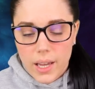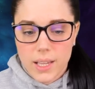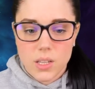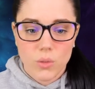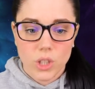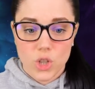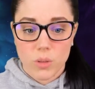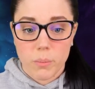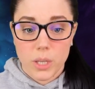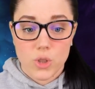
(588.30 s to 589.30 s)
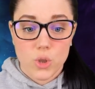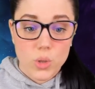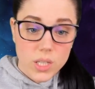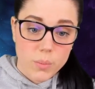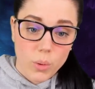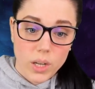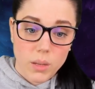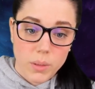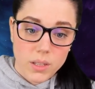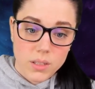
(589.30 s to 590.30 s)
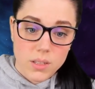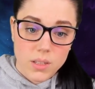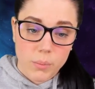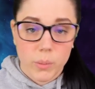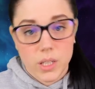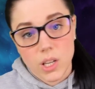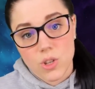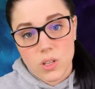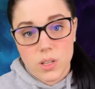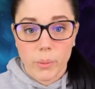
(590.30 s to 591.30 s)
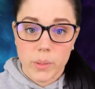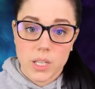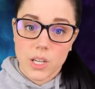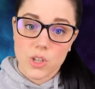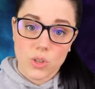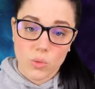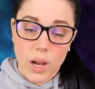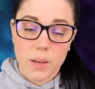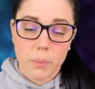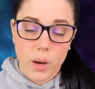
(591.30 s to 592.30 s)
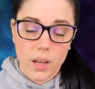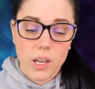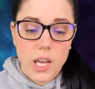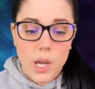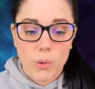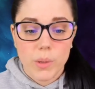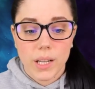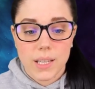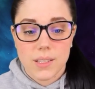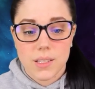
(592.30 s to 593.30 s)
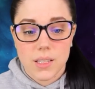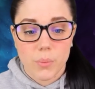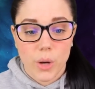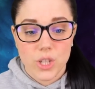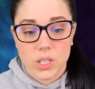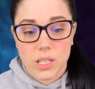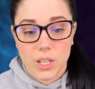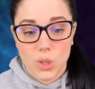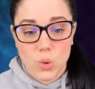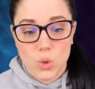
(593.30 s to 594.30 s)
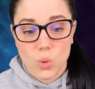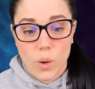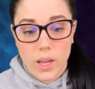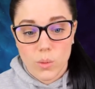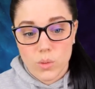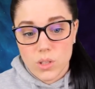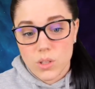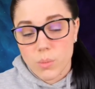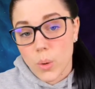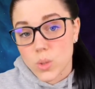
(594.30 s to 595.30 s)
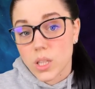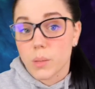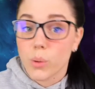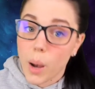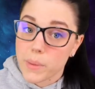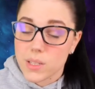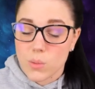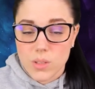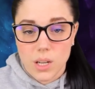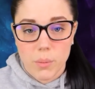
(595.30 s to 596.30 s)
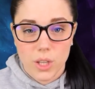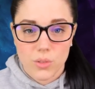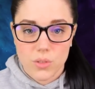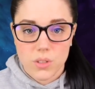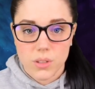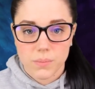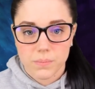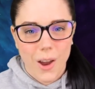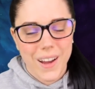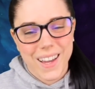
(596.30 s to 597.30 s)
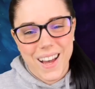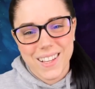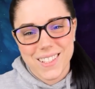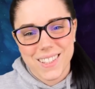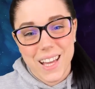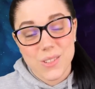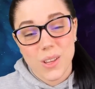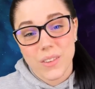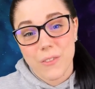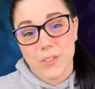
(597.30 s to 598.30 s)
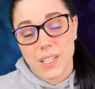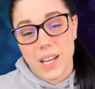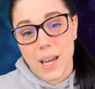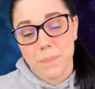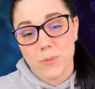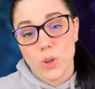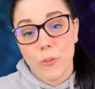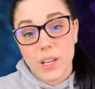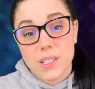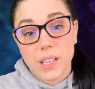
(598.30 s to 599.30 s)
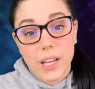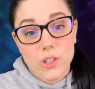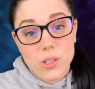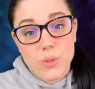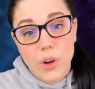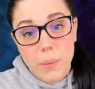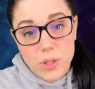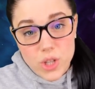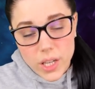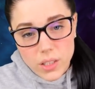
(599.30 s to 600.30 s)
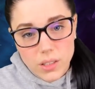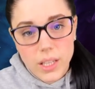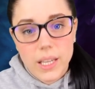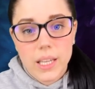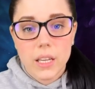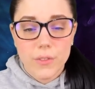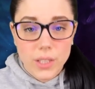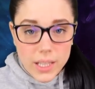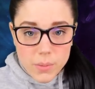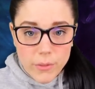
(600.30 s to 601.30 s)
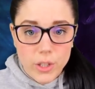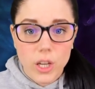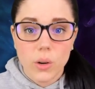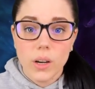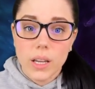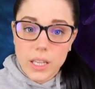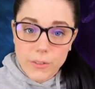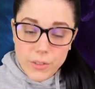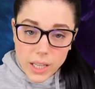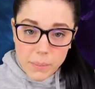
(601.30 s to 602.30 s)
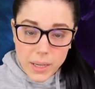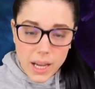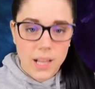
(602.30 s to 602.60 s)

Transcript: I guess I really shouldn't be too disappointed because implementation is implementation, right? But it would be nice to see the project getting used the way it was supposedly promised it was going to be used. All right, guys, that's all I've got for today. Don't forget to like or subscribe to the channel if you liked my video, if you like my